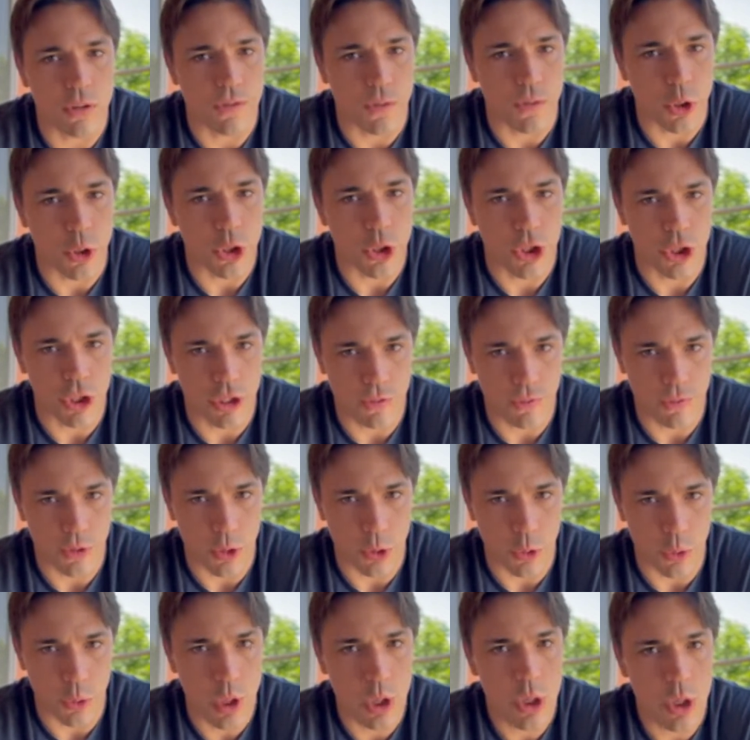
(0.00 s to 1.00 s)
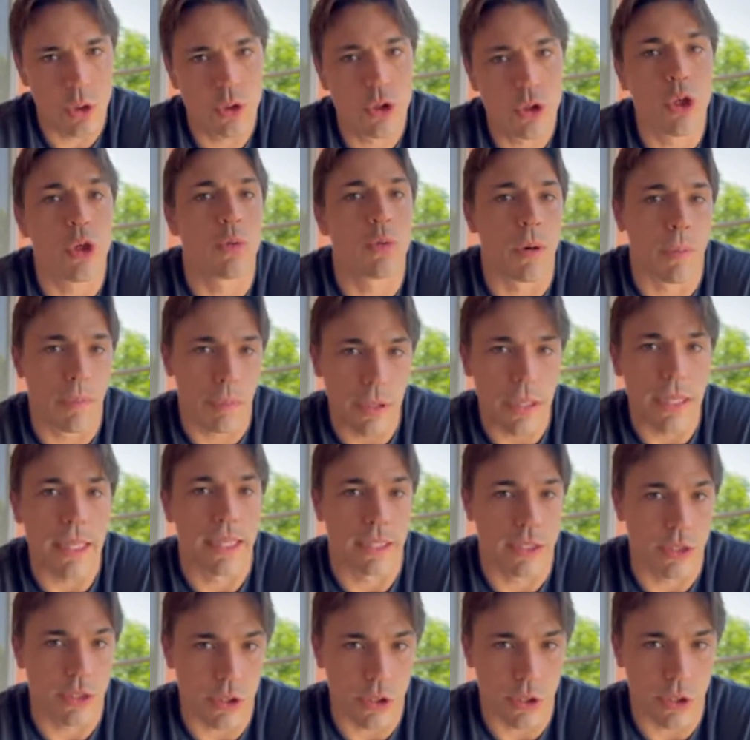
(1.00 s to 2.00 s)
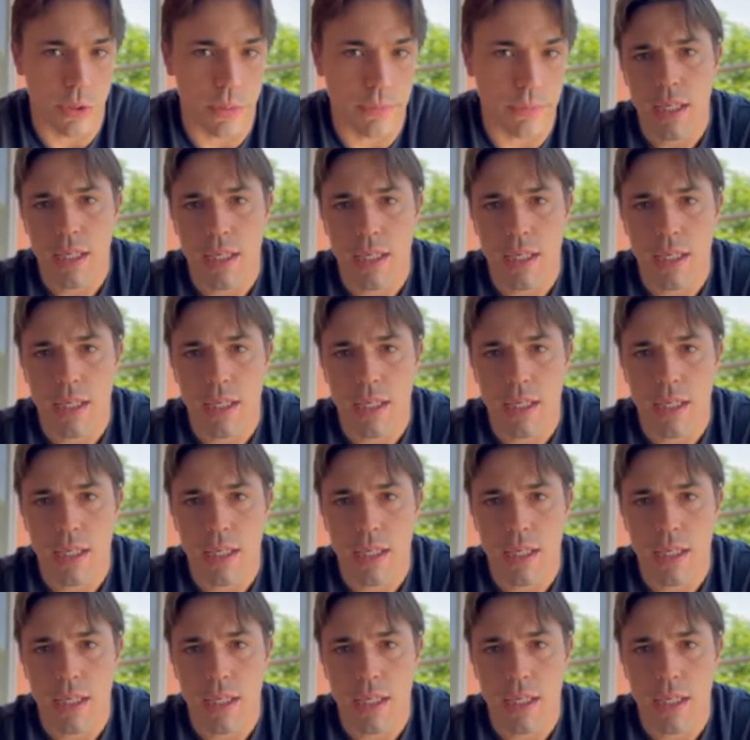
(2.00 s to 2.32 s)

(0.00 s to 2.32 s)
version of you to replace you.